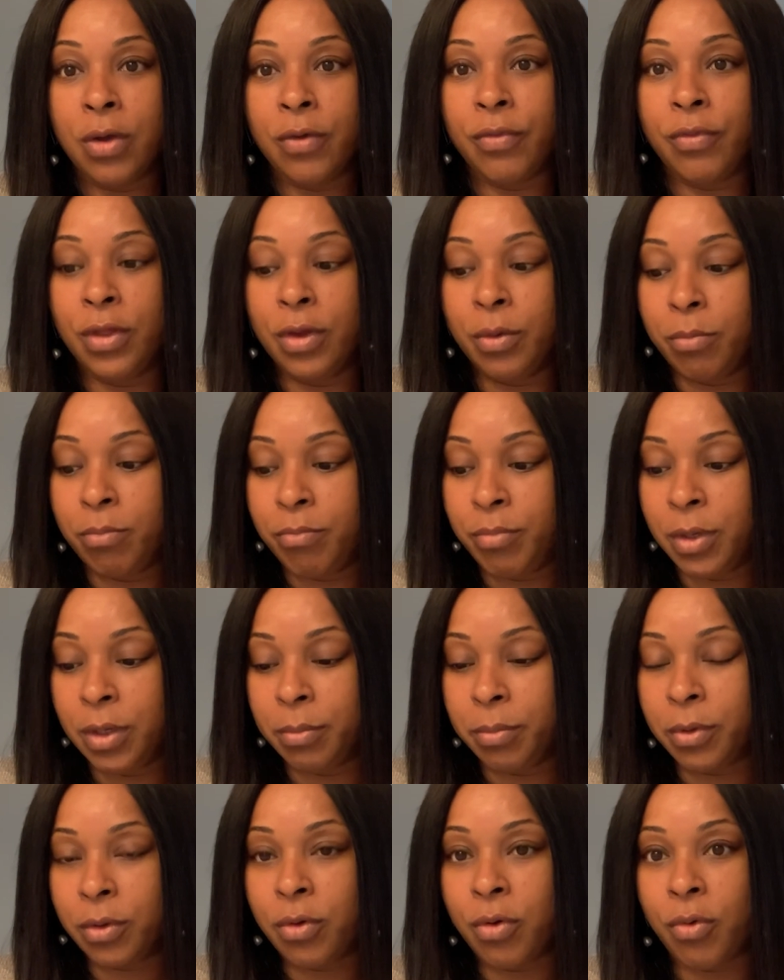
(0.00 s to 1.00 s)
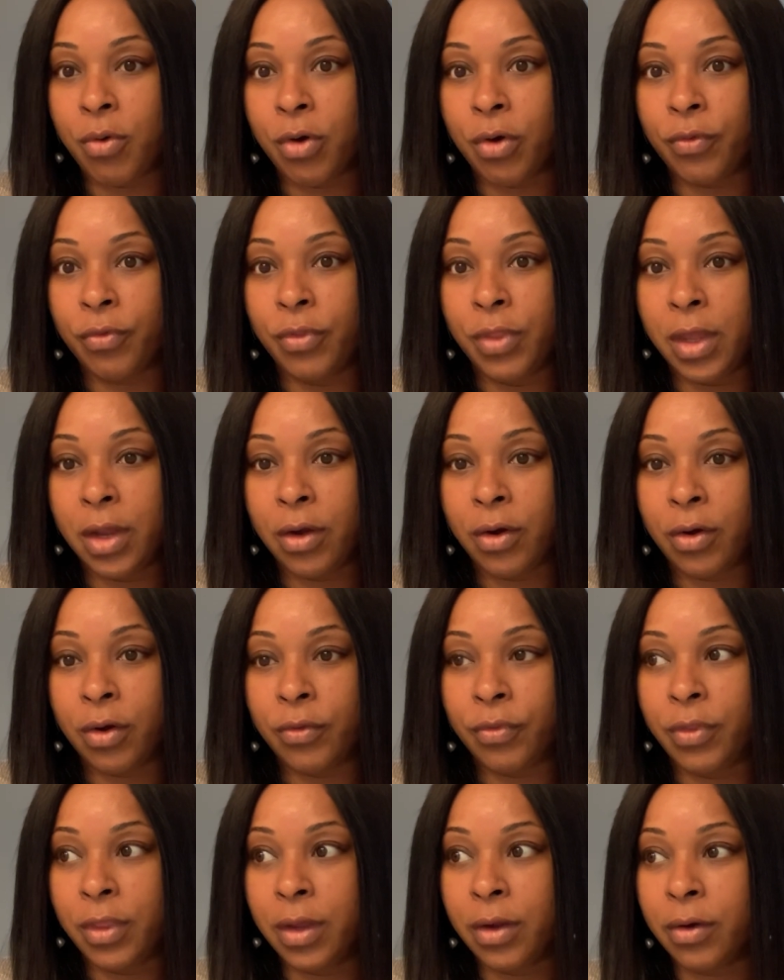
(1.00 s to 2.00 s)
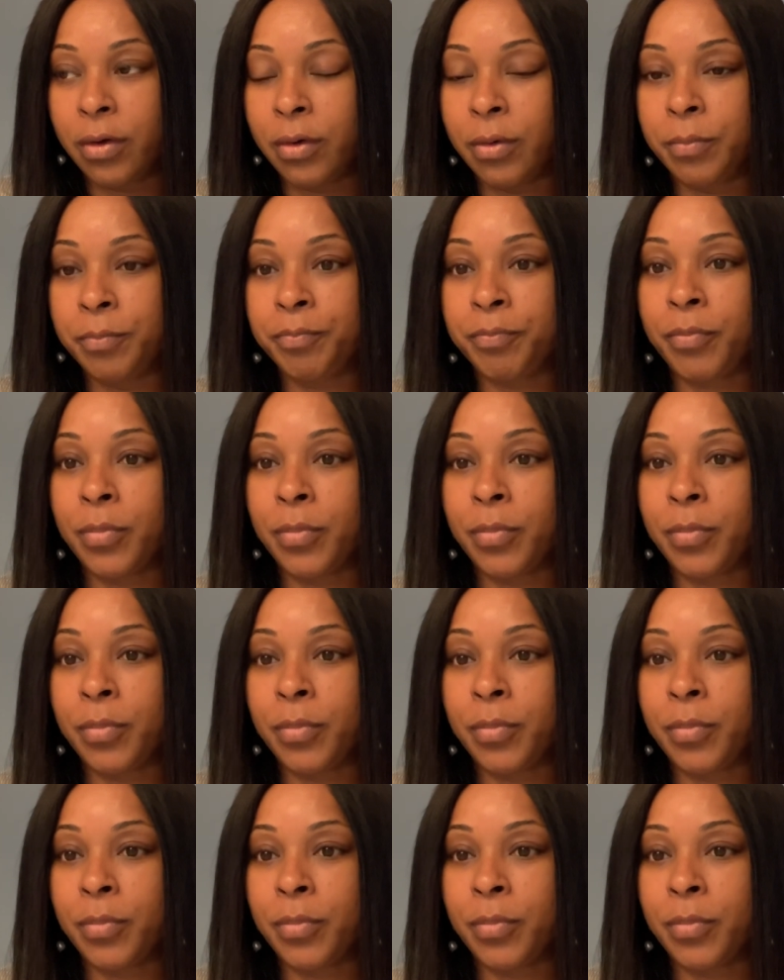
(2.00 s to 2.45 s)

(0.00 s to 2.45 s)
the biblical or their their